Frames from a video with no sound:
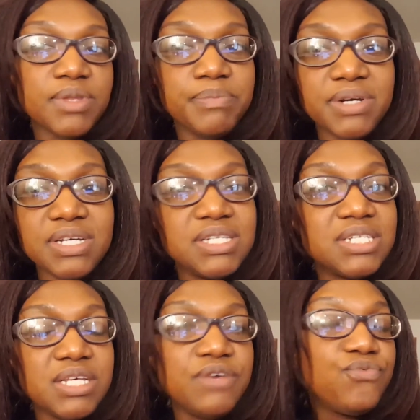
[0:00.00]

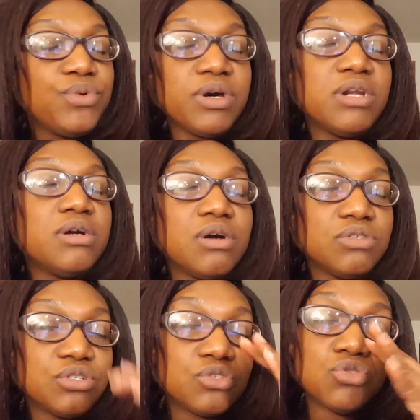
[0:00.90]
Because if we're gonna go
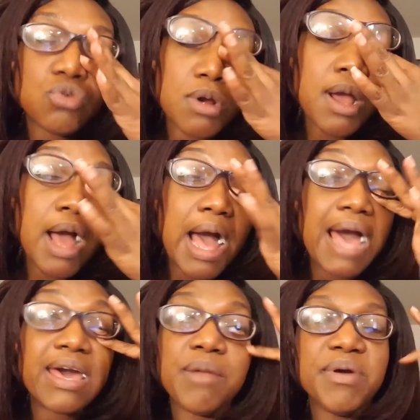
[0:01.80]
to the store,
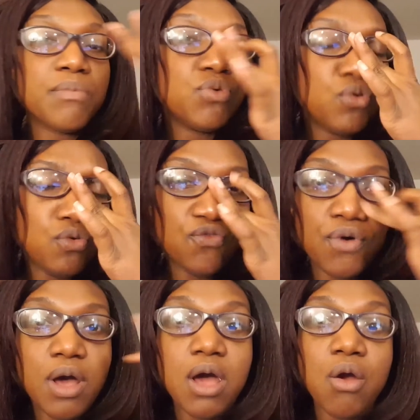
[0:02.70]
I gotta make a
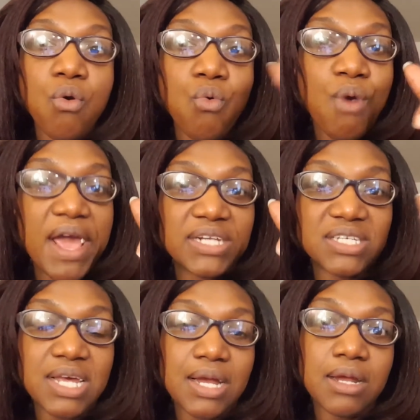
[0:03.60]
move
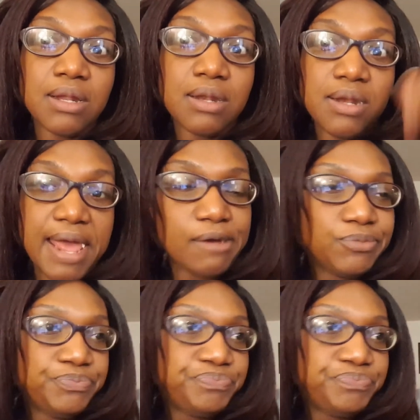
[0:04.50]
right now.